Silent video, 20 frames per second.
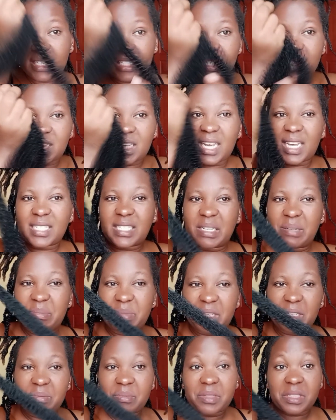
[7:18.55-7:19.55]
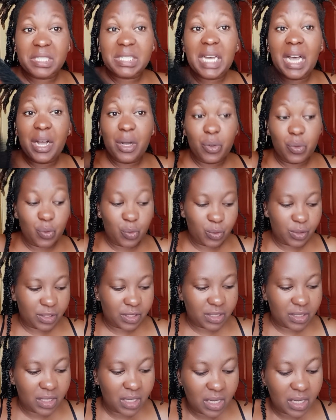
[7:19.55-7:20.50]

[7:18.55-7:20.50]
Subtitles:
This hair sometimes tangles,